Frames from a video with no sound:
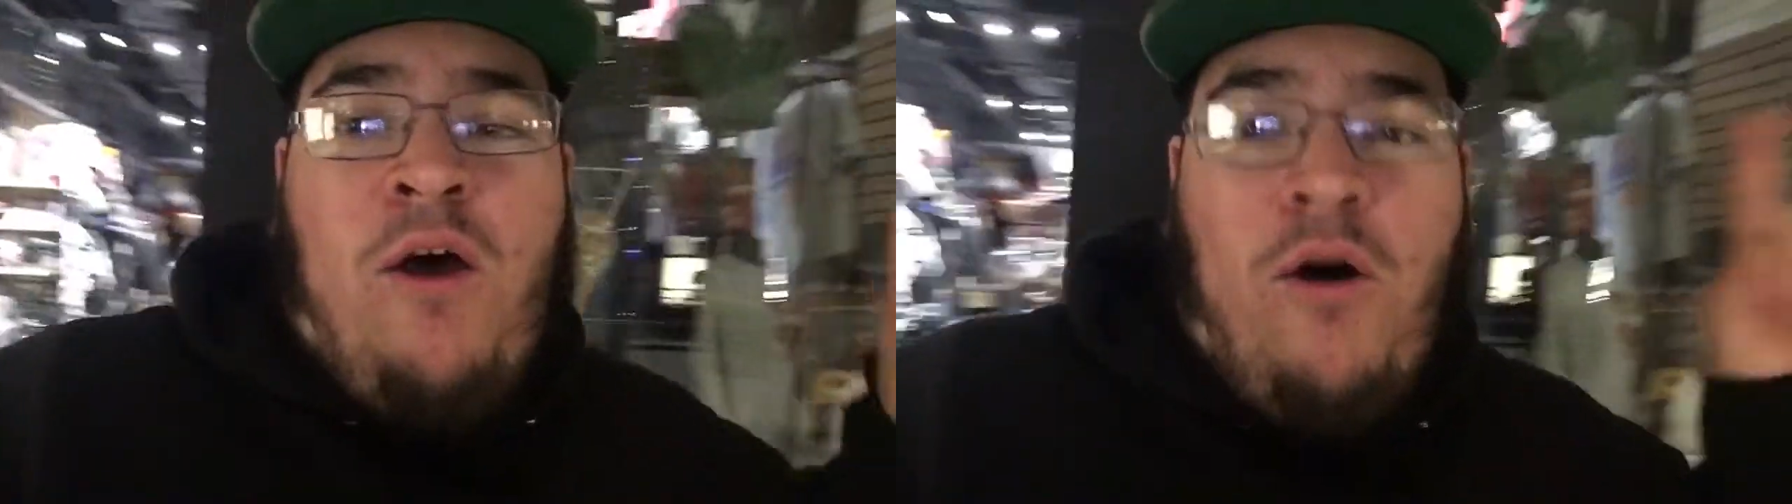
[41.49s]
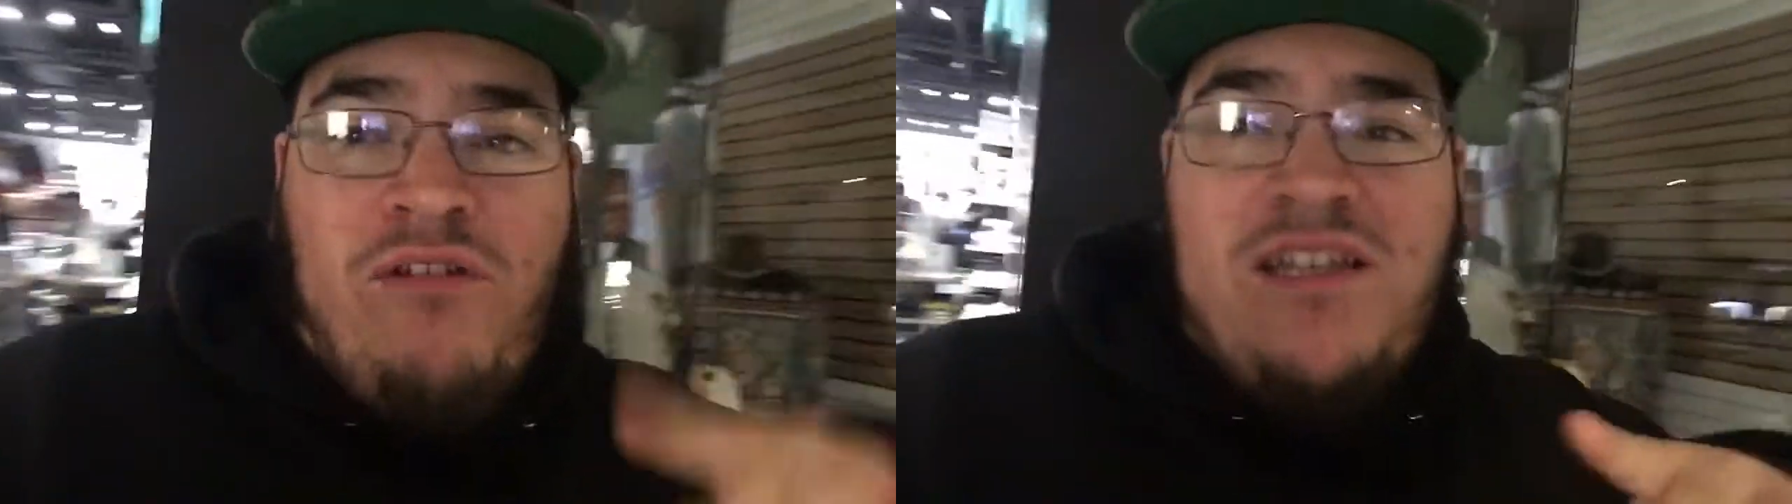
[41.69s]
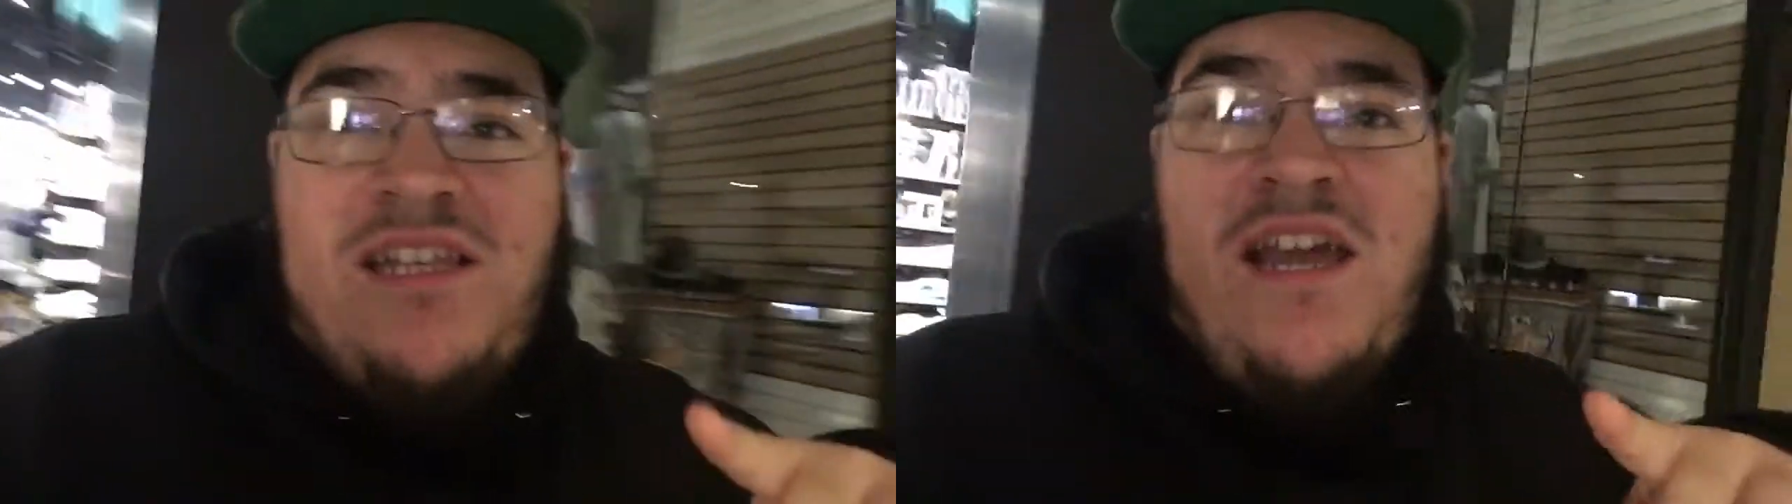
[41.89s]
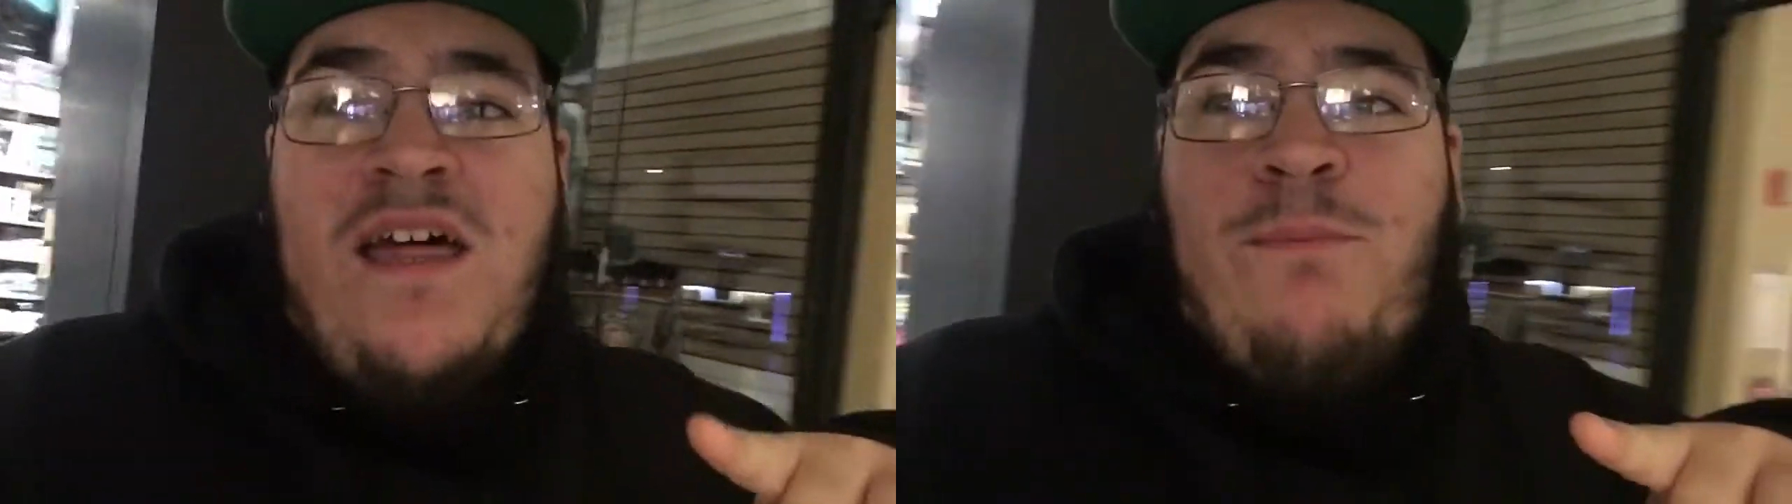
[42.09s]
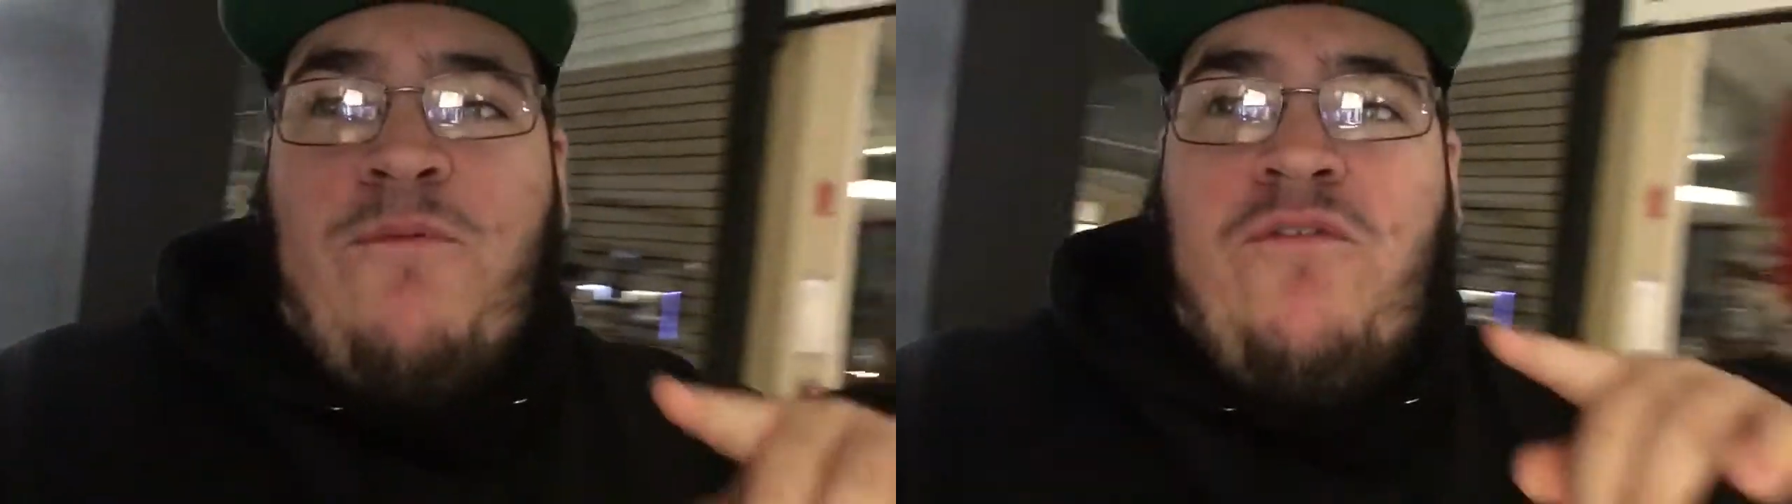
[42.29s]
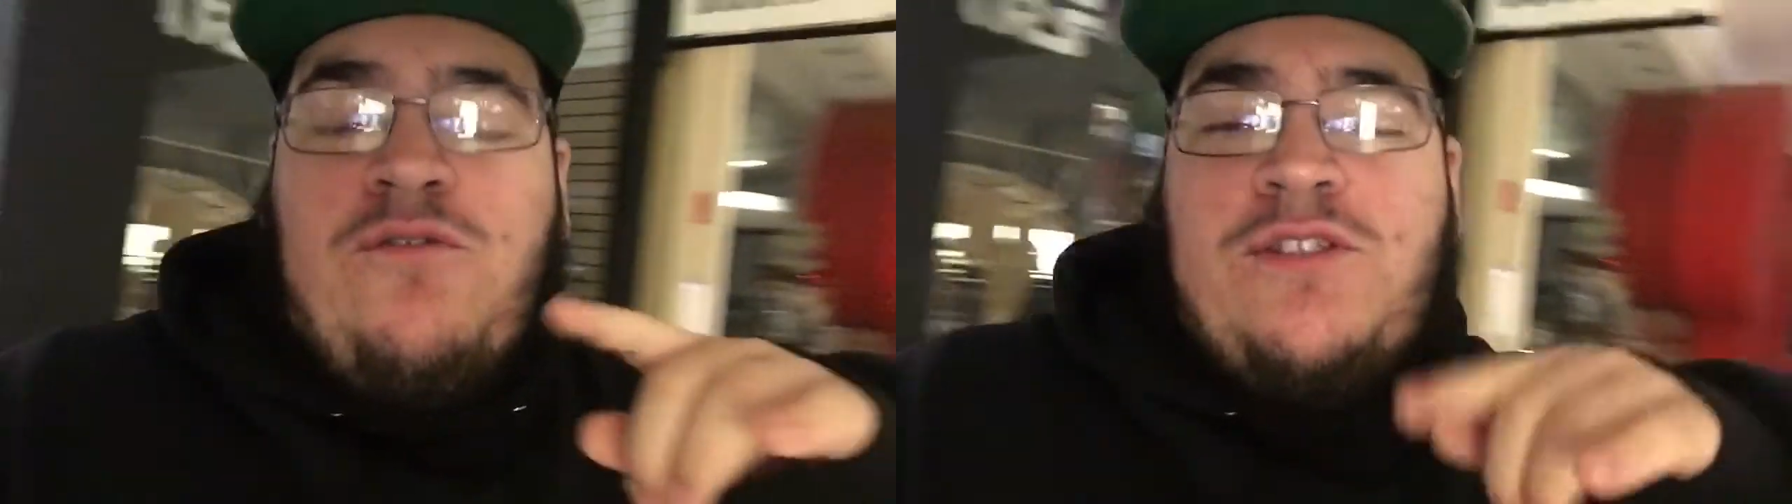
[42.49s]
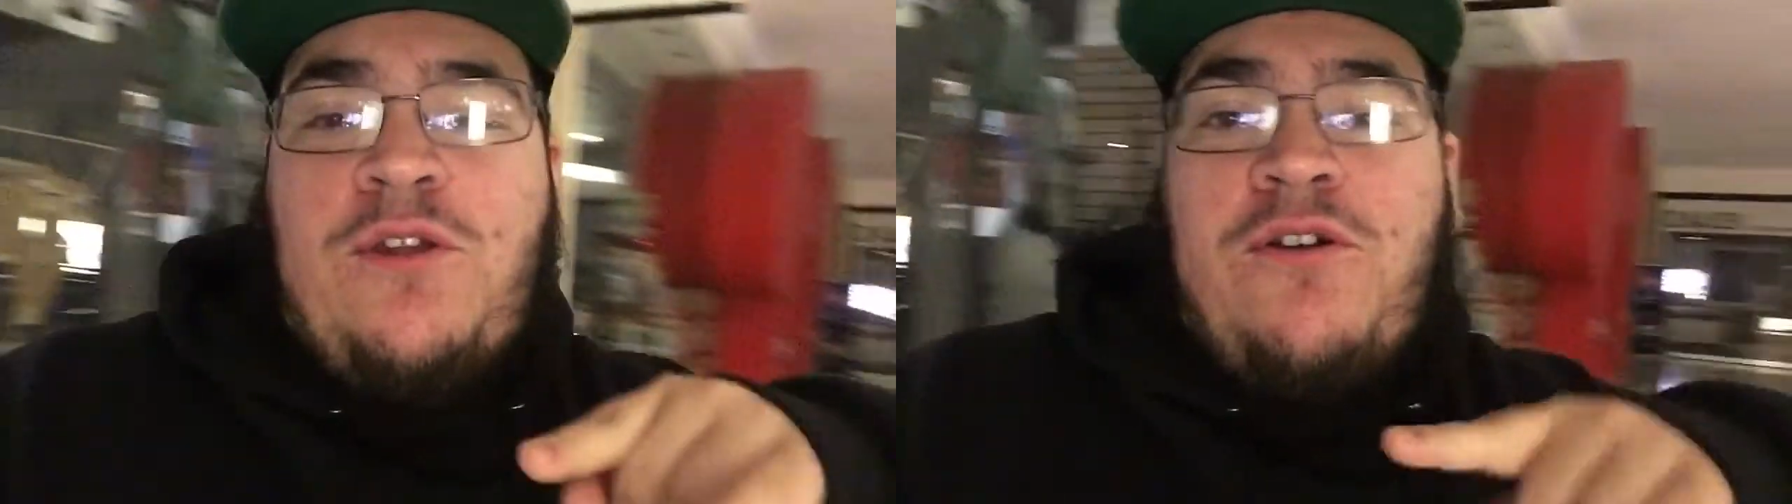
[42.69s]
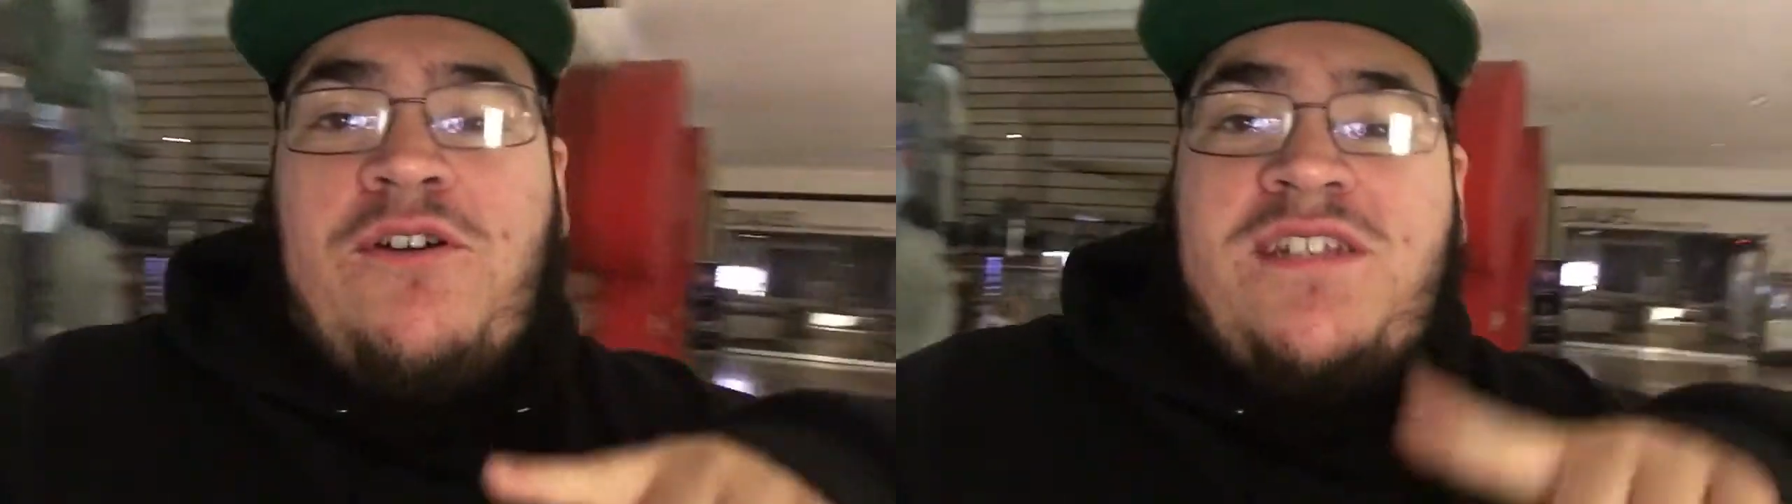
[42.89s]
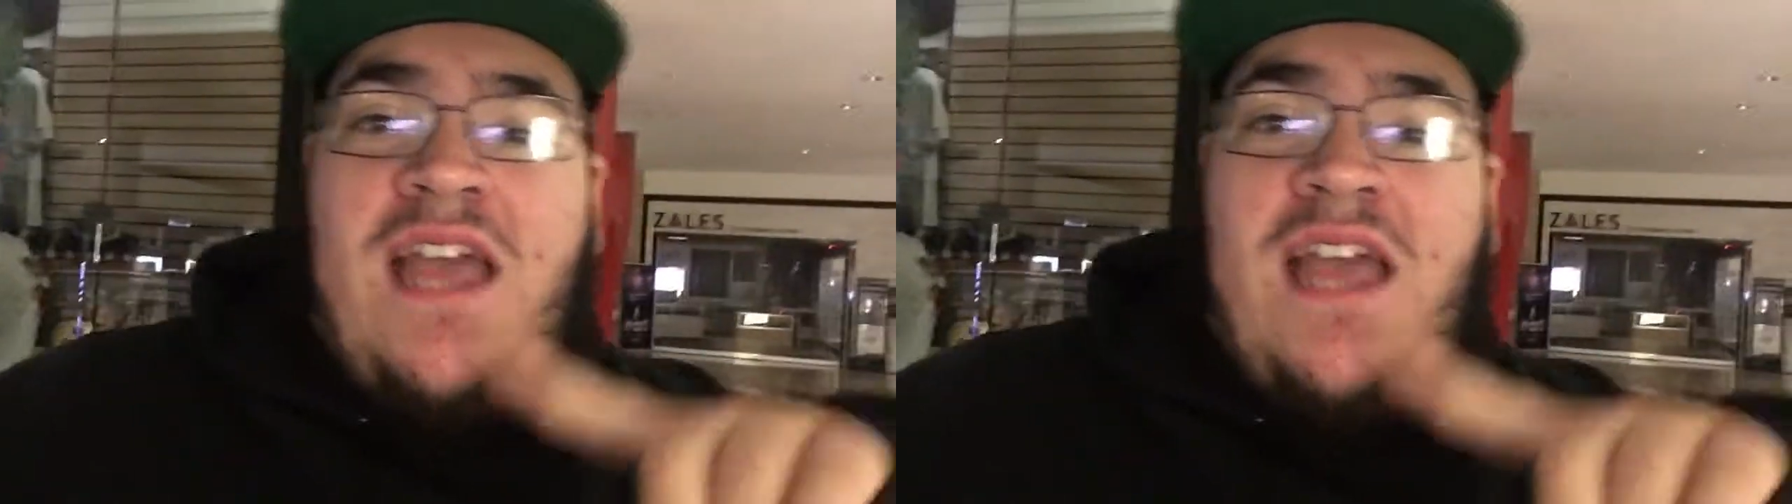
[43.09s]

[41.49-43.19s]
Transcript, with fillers: Hopefully to hit up a few stores